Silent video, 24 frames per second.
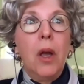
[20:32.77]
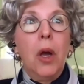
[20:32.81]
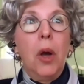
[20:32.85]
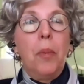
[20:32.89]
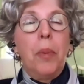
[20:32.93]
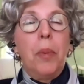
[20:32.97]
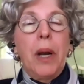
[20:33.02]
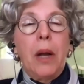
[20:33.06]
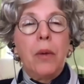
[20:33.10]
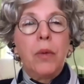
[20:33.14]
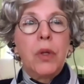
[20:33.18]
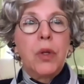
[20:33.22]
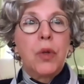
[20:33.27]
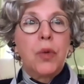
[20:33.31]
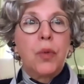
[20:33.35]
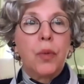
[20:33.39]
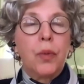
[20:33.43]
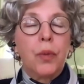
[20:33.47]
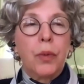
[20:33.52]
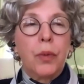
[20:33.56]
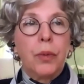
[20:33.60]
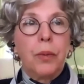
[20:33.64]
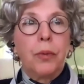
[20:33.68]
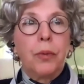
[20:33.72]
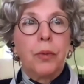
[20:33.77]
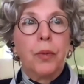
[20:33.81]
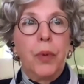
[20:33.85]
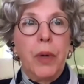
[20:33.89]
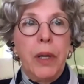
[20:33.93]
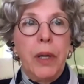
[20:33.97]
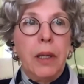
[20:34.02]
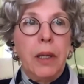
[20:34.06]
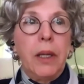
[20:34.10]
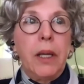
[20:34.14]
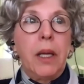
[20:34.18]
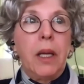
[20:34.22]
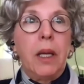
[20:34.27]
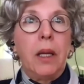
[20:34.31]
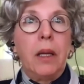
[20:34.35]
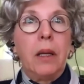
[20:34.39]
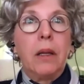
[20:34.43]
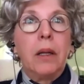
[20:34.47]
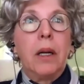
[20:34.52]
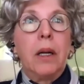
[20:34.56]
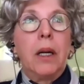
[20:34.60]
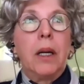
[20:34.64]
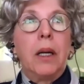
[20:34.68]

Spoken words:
But I was really,